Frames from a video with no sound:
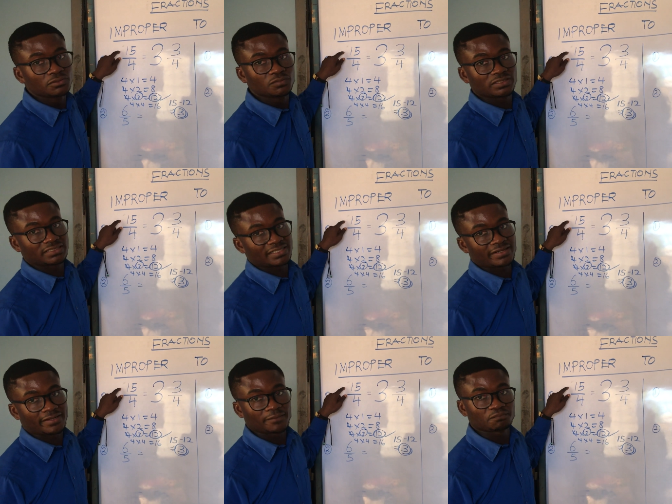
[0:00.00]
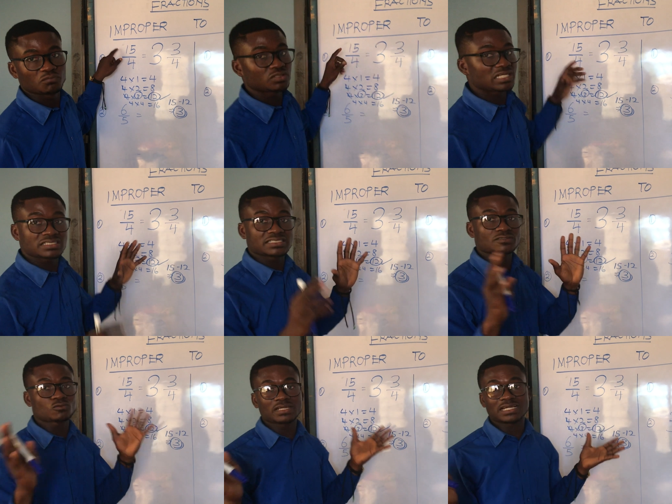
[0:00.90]
numerator here. That's
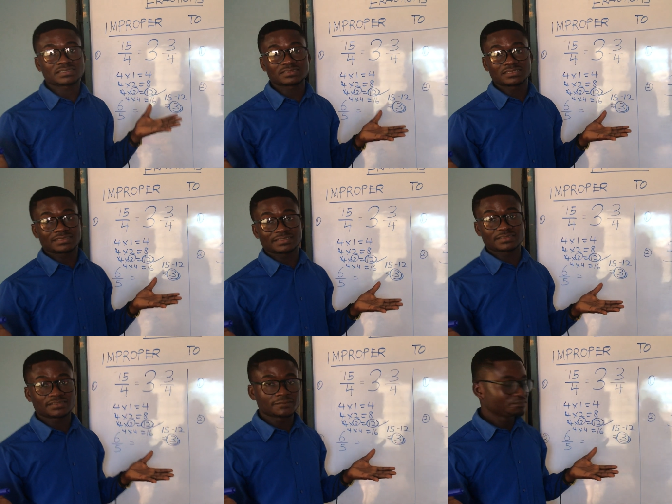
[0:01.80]
just quick as it is.